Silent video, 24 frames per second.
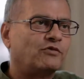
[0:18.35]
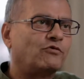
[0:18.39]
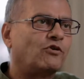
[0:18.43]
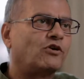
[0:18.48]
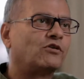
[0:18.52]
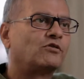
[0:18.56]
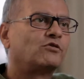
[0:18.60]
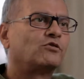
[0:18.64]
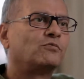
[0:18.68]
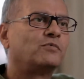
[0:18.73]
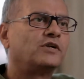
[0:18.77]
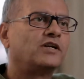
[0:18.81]
We
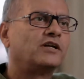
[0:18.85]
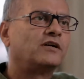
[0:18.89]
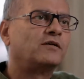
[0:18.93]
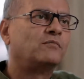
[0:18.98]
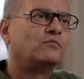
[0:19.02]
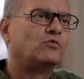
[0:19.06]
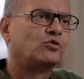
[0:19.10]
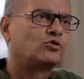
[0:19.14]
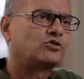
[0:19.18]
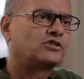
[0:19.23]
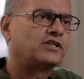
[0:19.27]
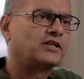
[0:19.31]
want to be
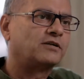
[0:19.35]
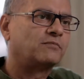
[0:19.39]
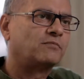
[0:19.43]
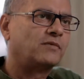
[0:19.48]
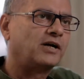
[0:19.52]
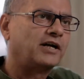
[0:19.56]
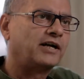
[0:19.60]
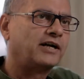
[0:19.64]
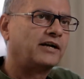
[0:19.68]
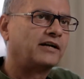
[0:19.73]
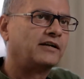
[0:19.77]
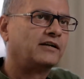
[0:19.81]
a most
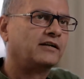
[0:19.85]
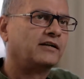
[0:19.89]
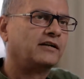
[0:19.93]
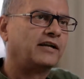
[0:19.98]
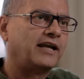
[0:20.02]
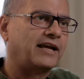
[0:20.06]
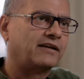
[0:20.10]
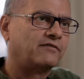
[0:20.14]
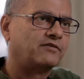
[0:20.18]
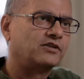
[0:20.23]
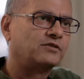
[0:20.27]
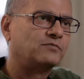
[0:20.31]
admired
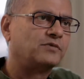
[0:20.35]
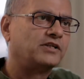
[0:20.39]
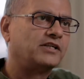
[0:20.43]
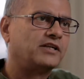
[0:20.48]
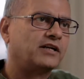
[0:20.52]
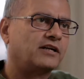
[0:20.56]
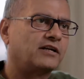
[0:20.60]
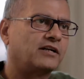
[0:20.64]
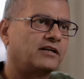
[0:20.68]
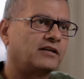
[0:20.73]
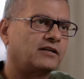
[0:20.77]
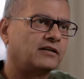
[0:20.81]
language
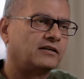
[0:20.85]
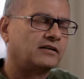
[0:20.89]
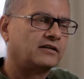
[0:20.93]
media